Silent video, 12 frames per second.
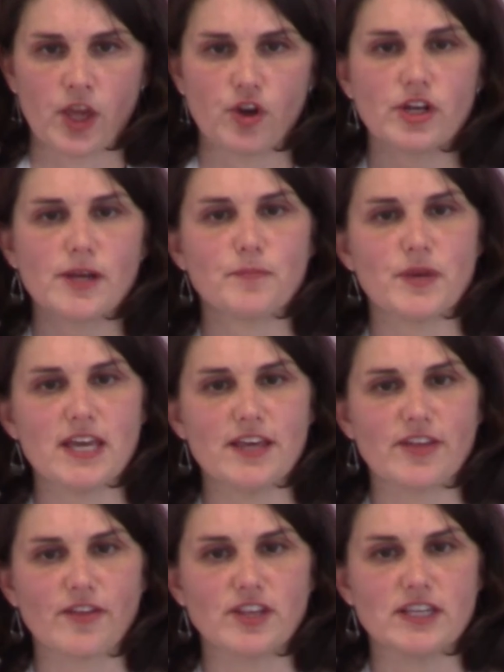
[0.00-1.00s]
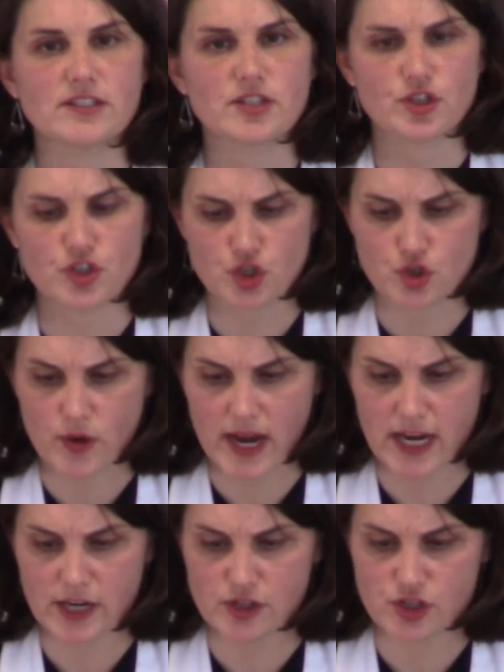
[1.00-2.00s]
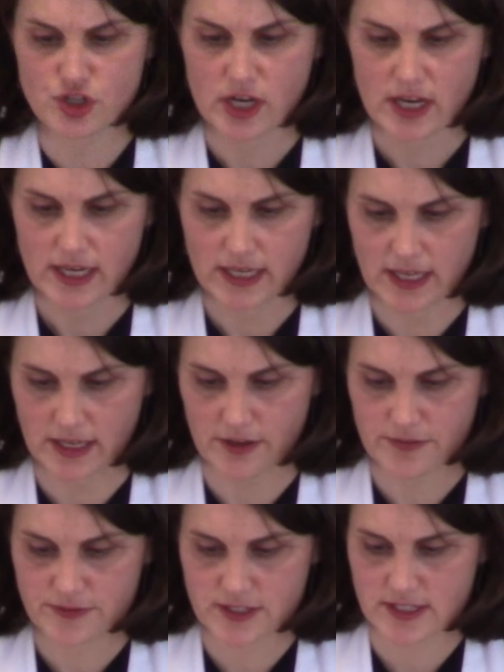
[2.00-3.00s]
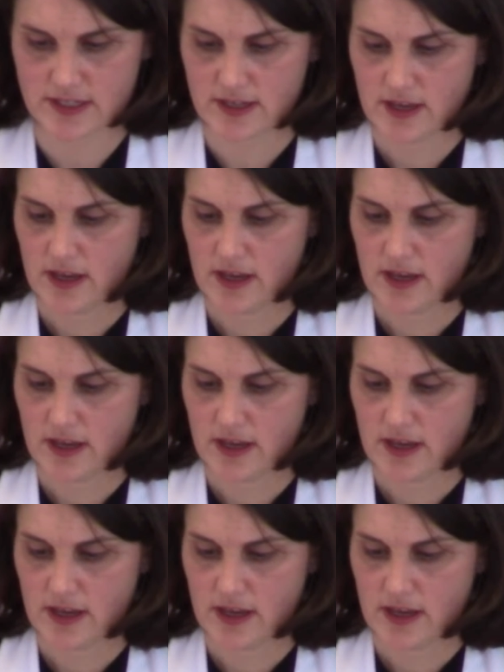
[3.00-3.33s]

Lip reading: Could it be that these strange gifts